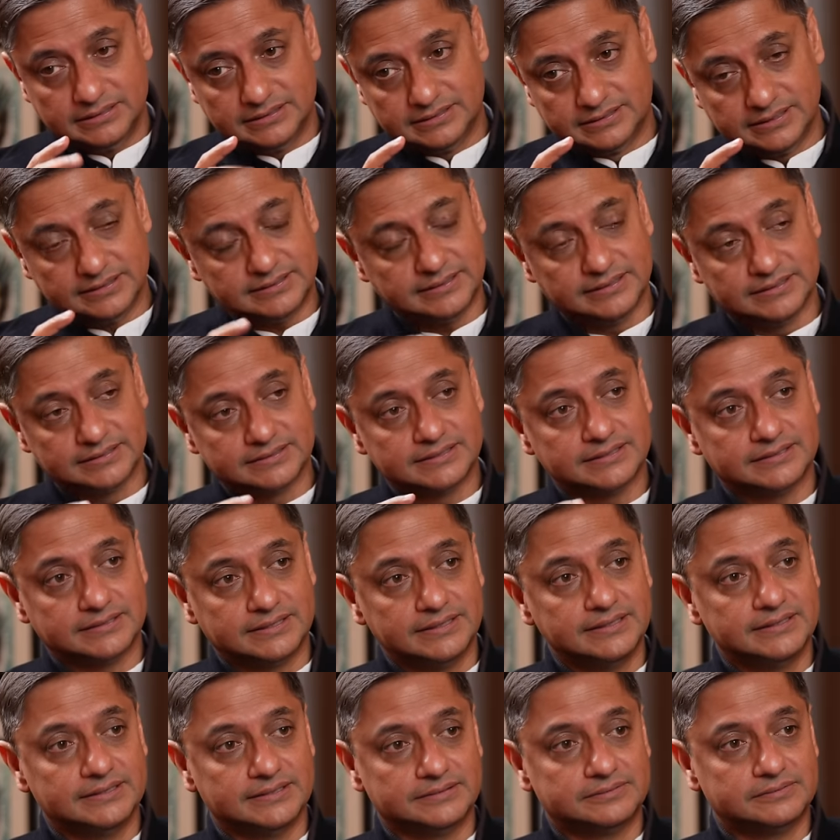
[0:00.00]
this is the
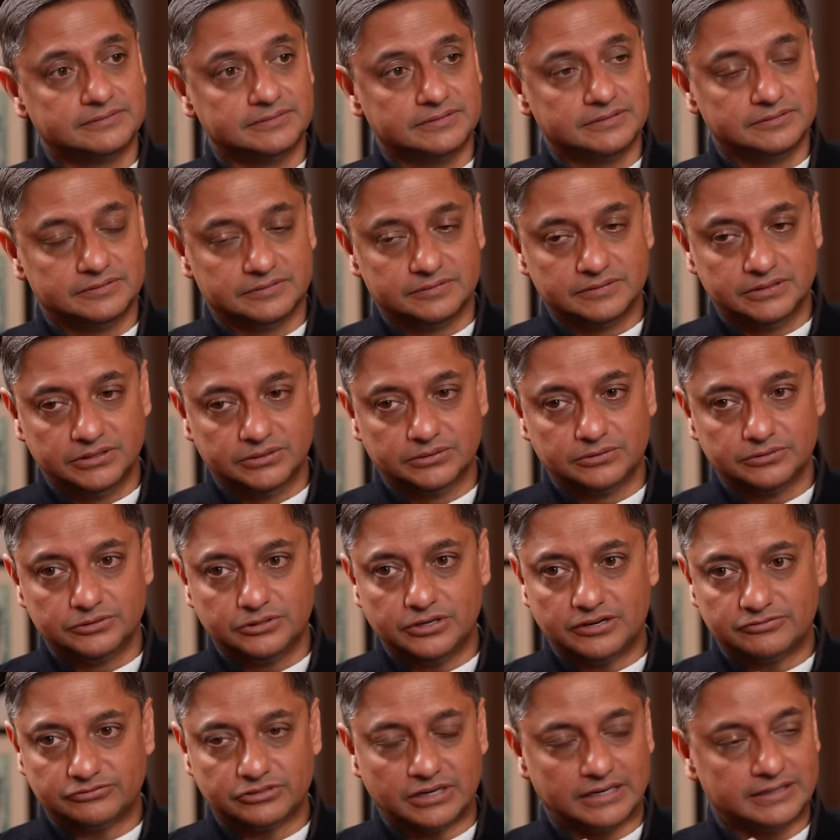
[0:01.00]
thing that you know you
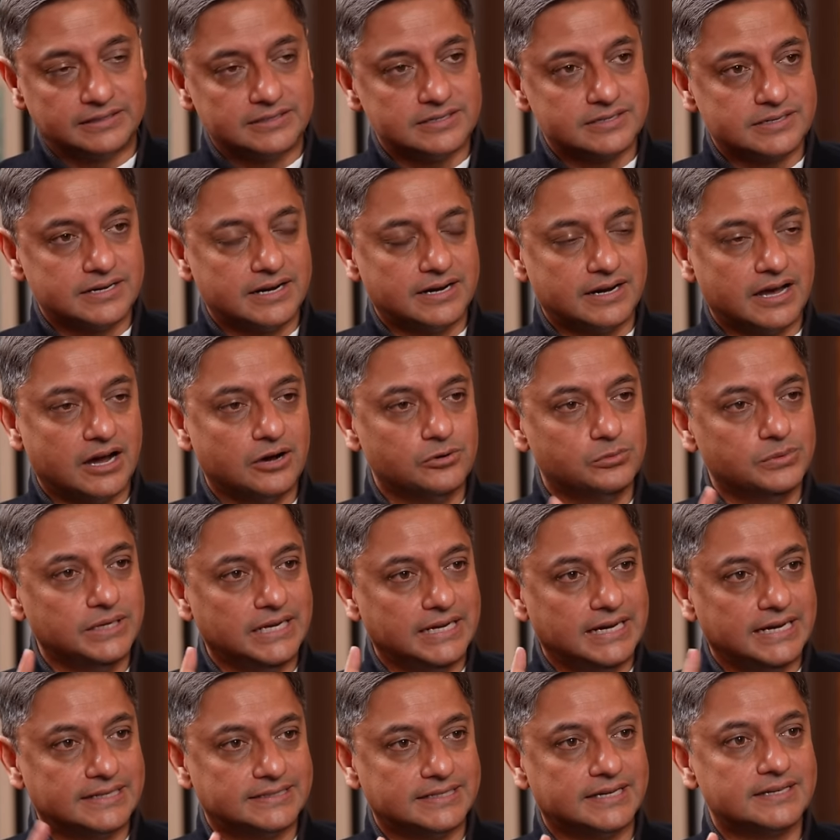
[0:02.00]
have to understand how we
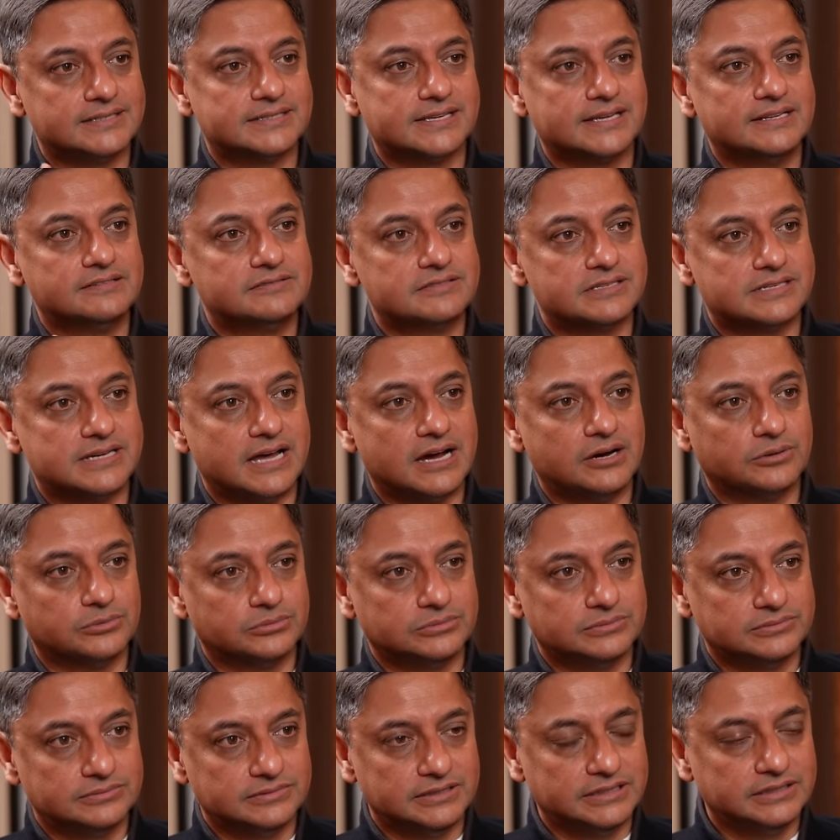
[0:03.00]
let ourselves
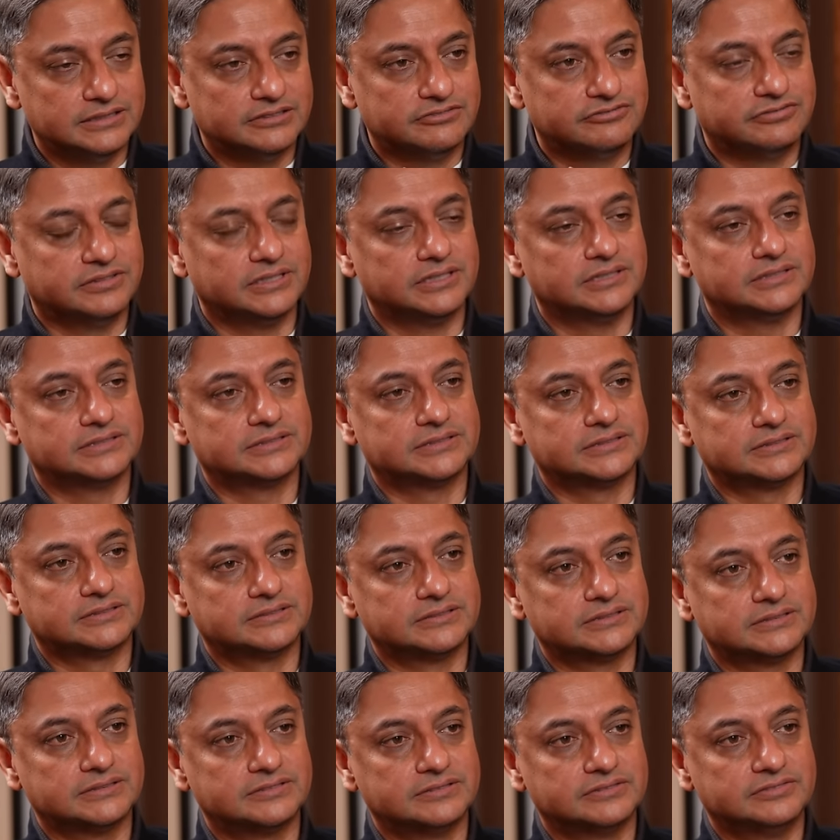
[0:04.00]
down in the first
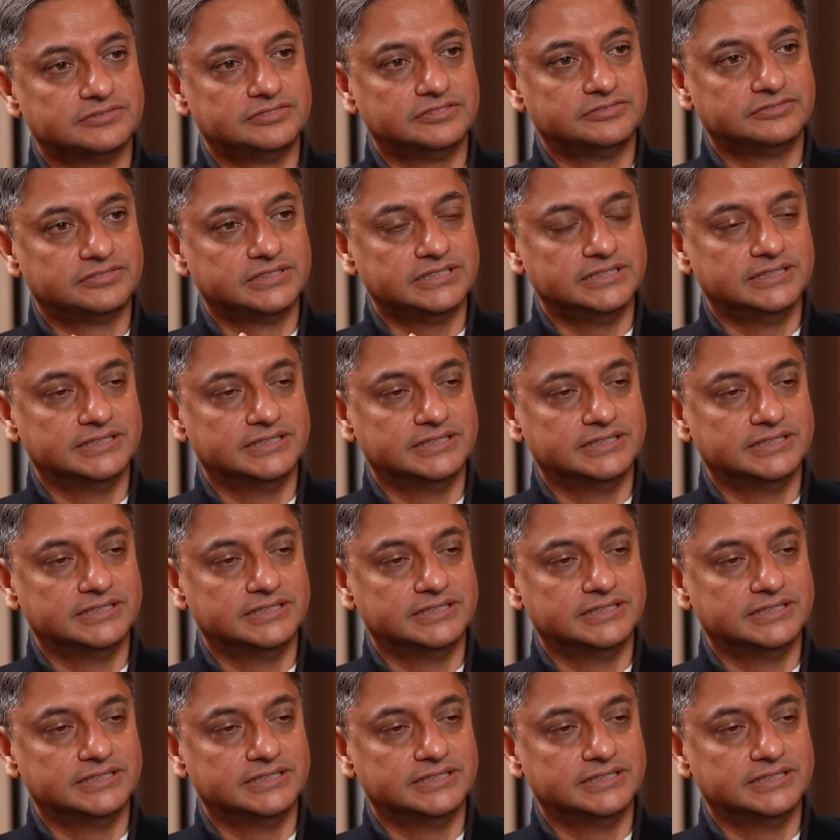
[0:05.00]
50